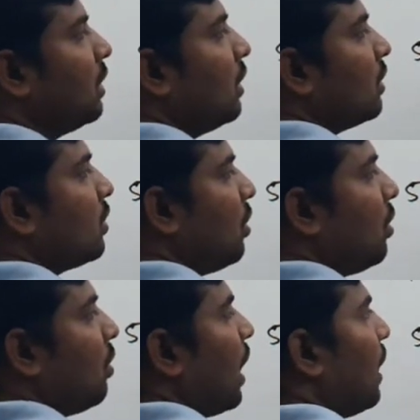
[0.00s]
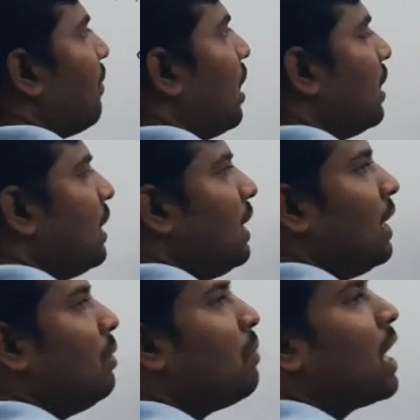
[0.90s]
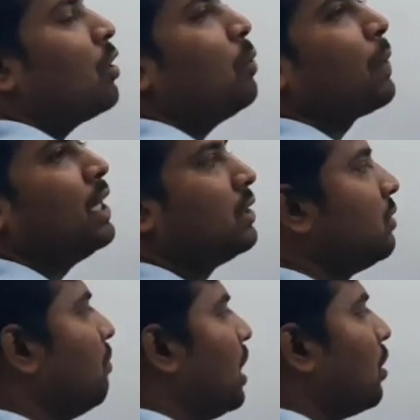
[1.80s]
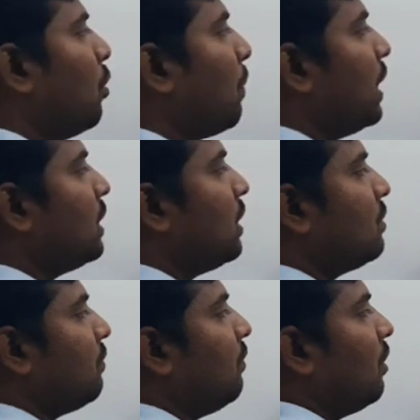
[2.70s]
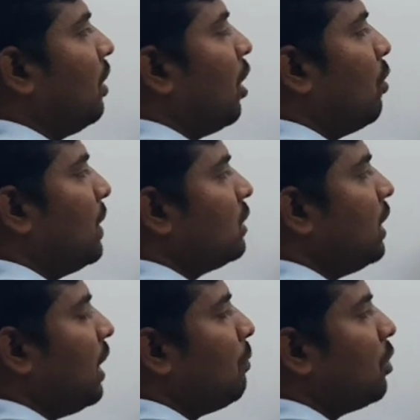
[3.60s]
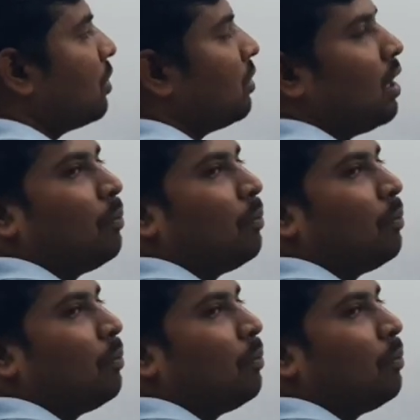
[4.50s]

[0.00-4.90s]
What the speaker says: So I want the market price. Market price is how much the amount?